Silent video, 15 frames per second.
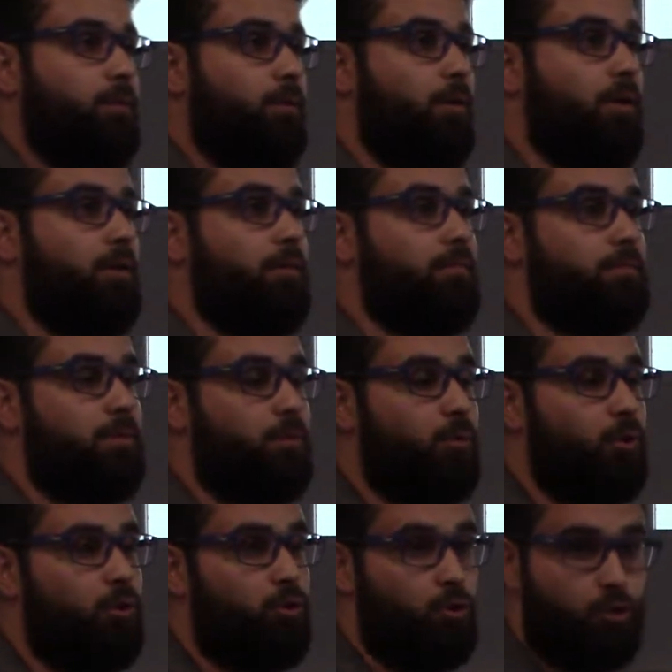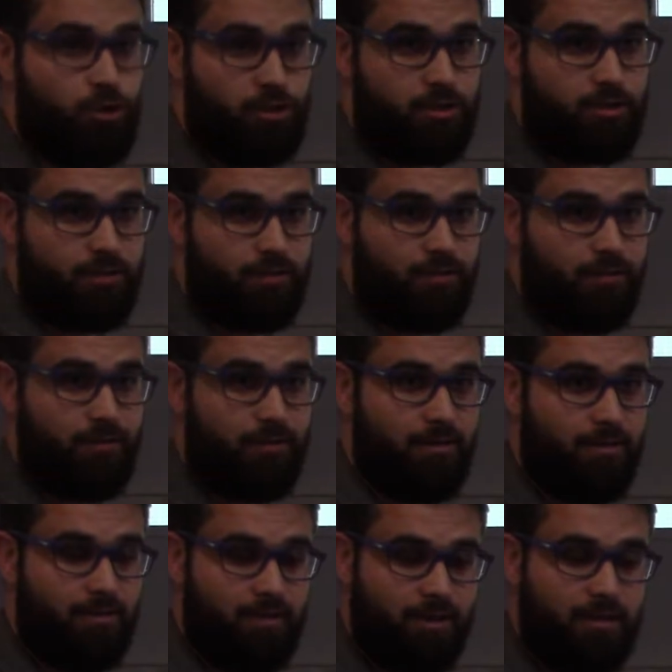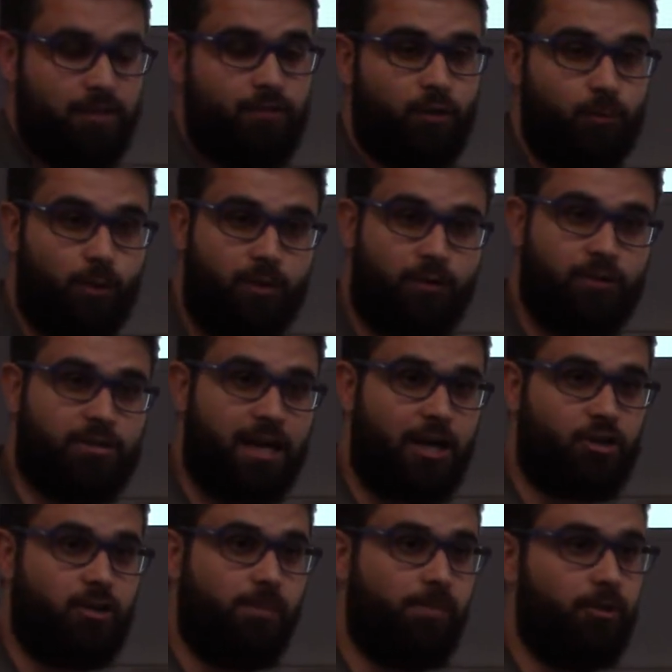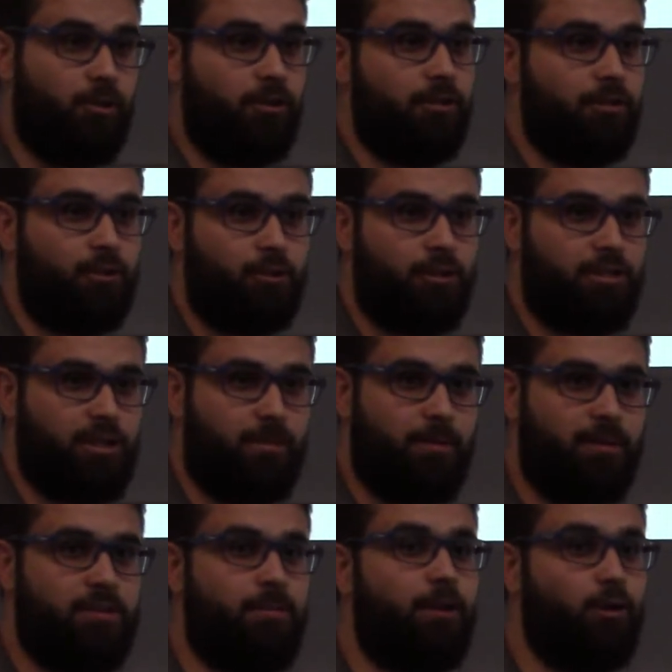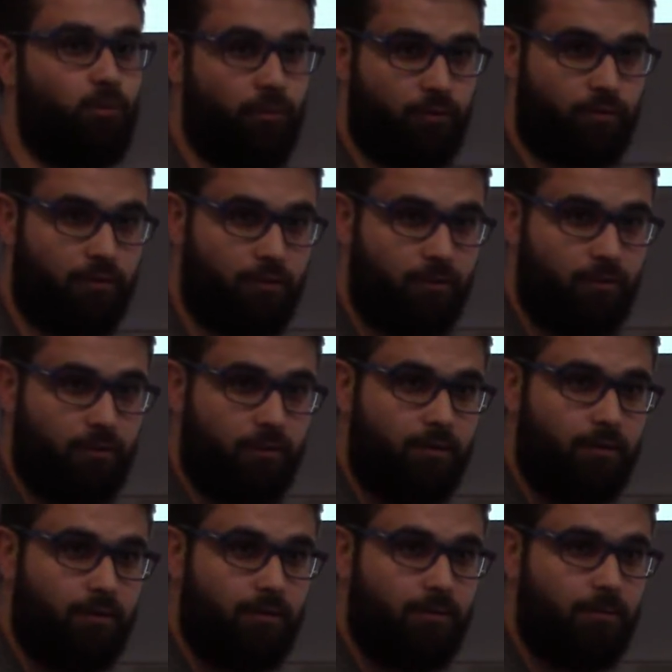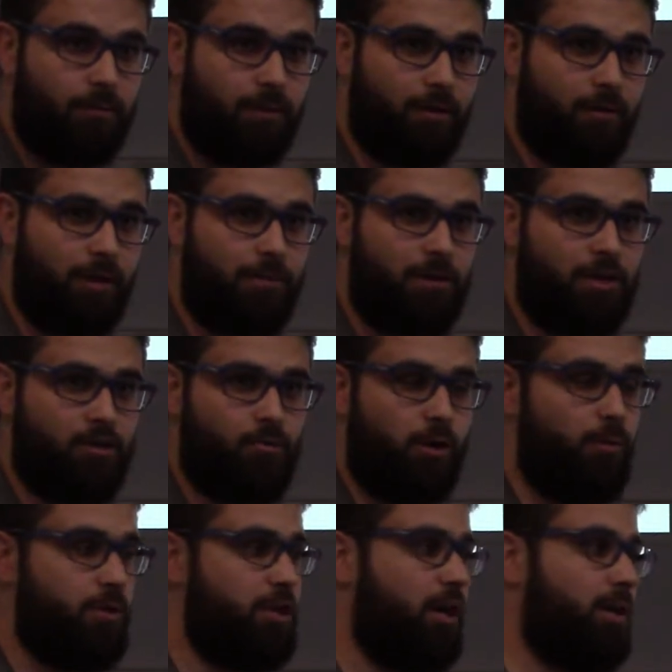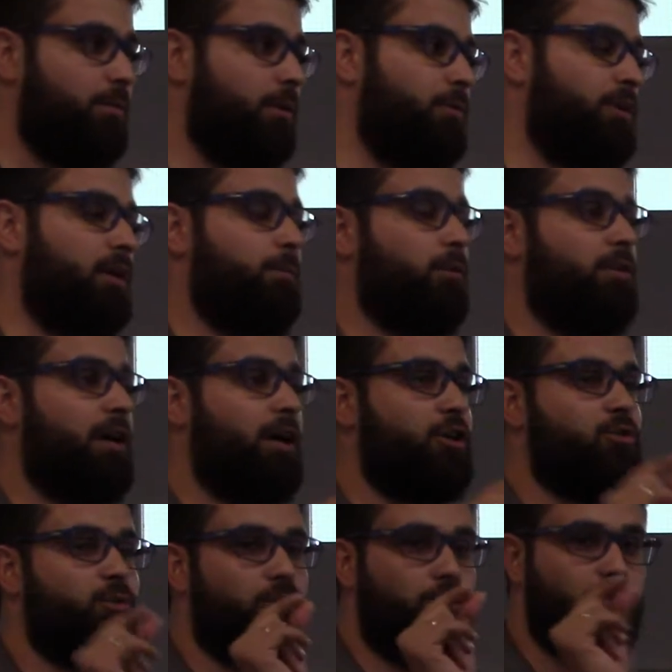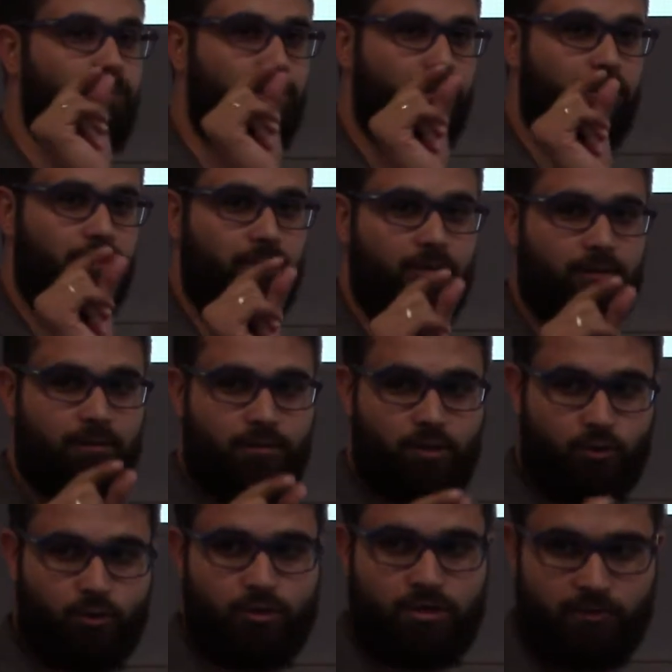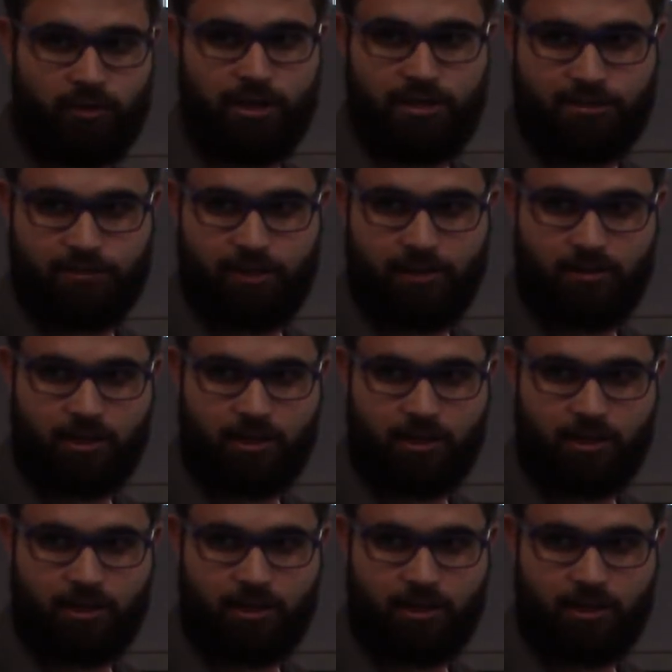Well, the word ruz, they differ whether it's actually plural or jama' to begin with, right? Because what are we talking about? We're talking about the actual. So ruz is rice, right?